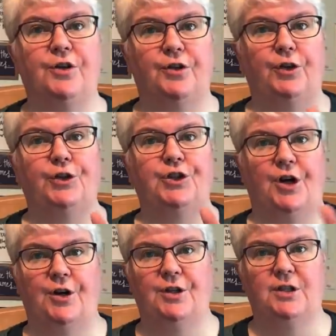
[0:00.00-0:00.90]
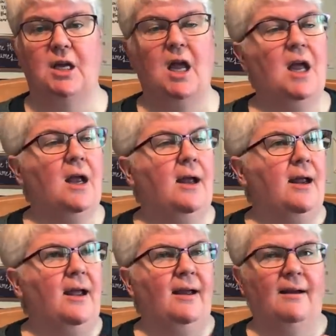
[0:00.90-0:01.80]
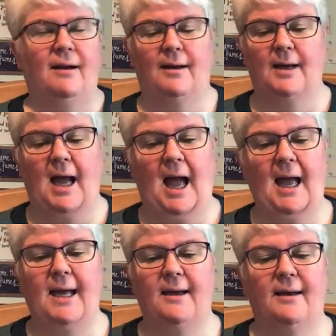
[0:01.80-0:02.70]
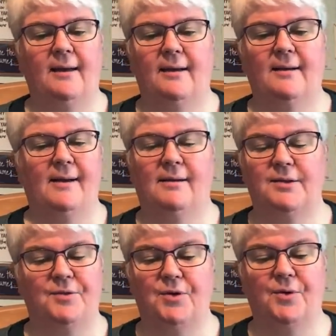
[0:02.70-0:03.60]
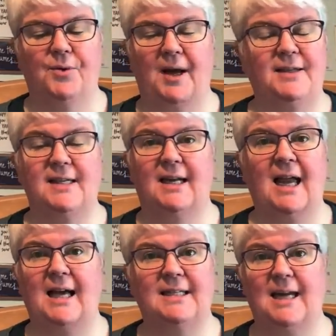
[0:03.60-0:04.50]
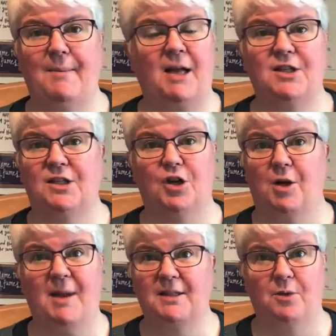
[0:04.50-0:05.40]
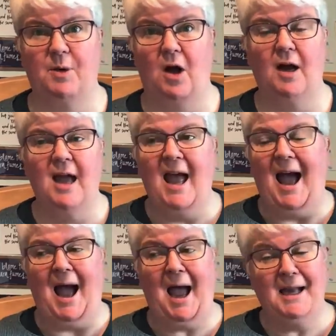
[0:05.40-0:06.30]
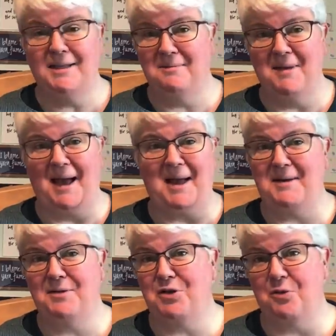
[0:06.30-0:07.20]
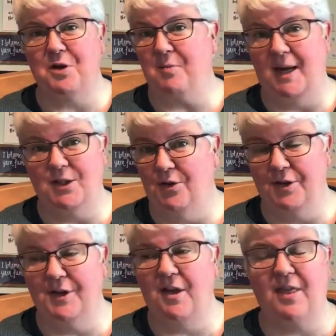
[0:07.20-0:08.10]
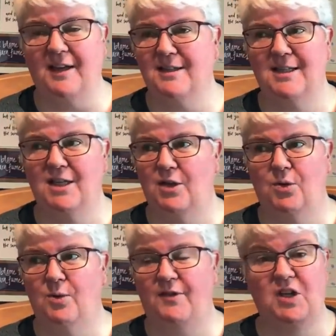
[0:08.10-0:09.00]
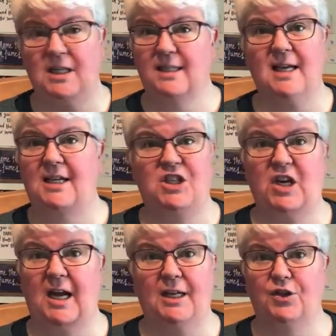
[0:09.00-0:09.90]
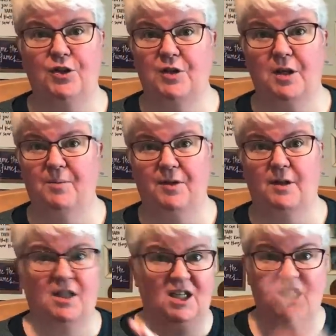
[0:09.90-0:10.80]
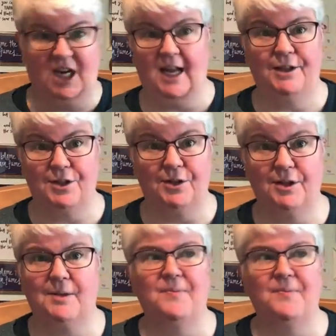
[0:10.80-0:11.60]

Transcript: all charted. I don't know. I said last time, I just took a mental block. I joke with my daughter that, you know, if she decides she can't do something, she can't do it